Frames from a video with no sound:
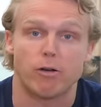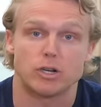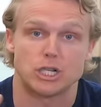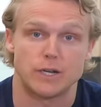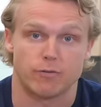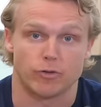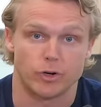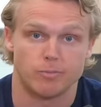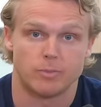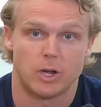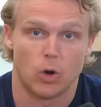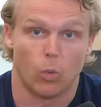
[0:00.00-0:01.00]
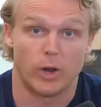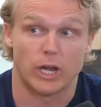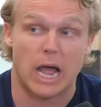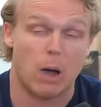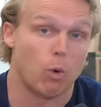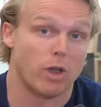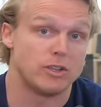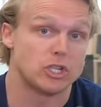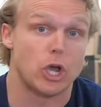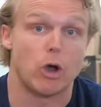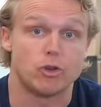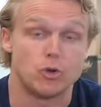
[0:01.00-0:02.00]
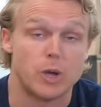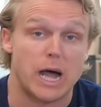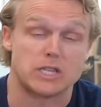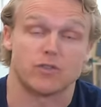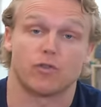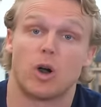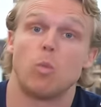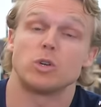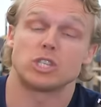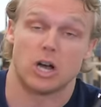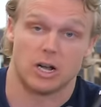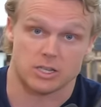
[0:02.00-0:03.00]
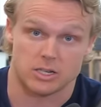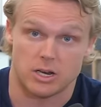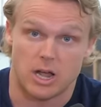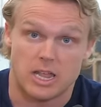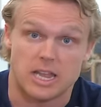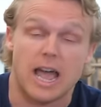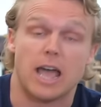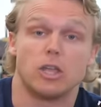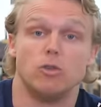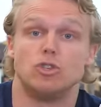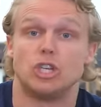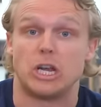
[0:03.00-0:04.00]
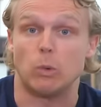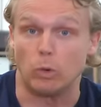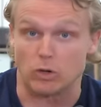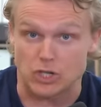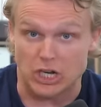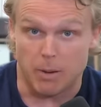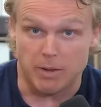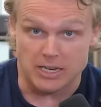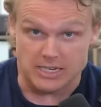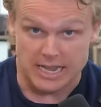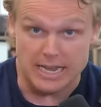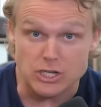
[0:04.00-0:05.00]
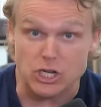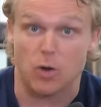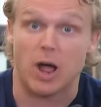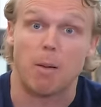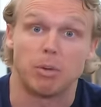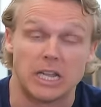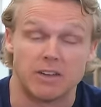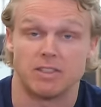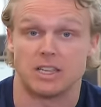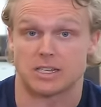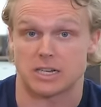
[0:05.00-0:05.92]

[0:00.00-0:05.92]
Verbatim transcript: receiver room. Went and got one of his go-to guys from Wisconsin. You got Eugene Wilson coming into his own, I believe, in this